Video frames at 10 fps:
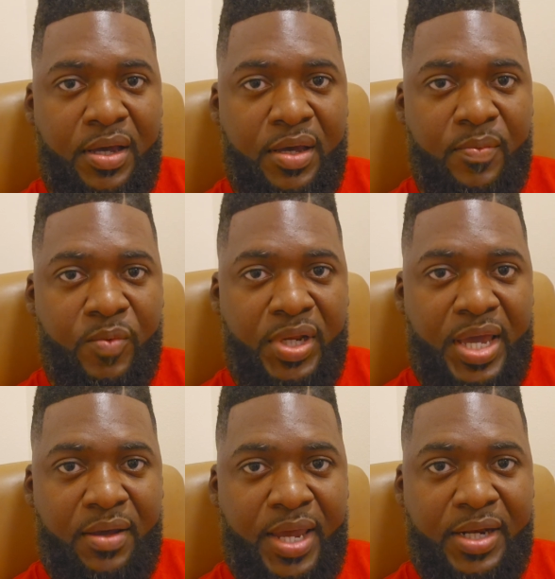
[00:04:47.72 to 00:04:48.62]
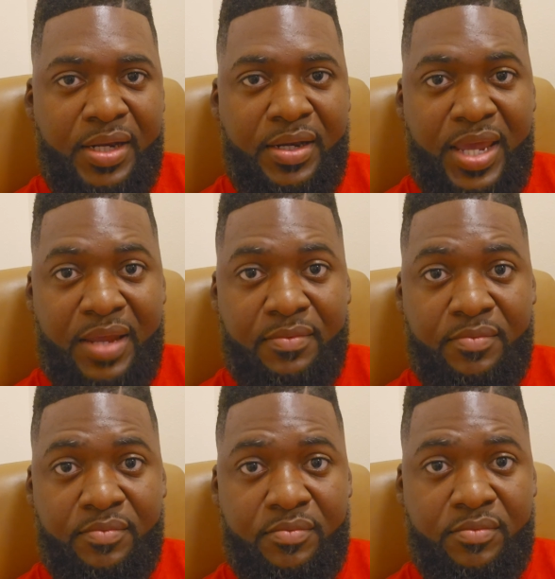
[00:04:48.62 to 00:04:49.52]
rent out at a net
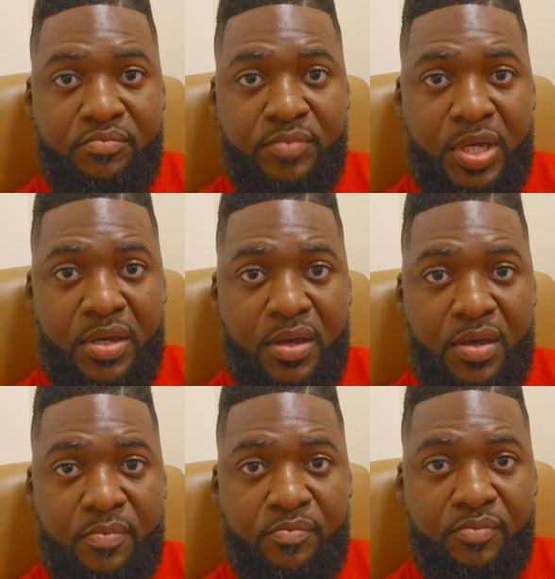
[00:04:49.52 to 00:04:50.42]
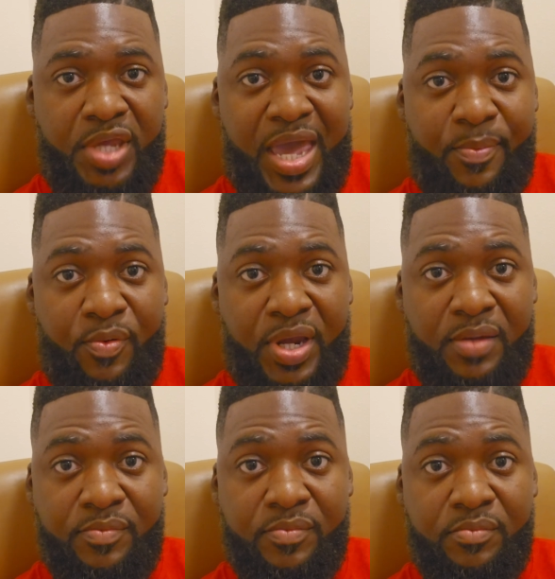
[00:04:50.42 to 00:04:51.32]
cap
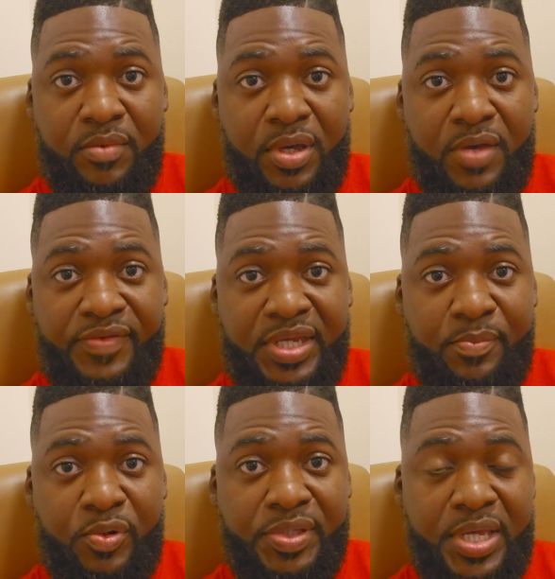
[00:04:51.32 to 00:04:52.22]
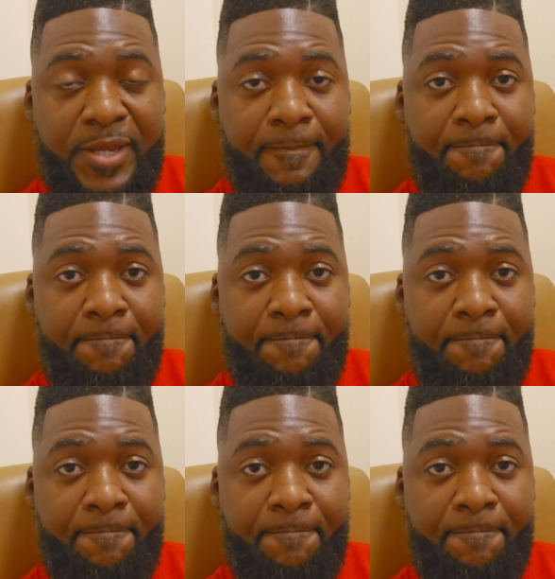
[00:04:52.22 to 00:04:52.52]
rate of 10%.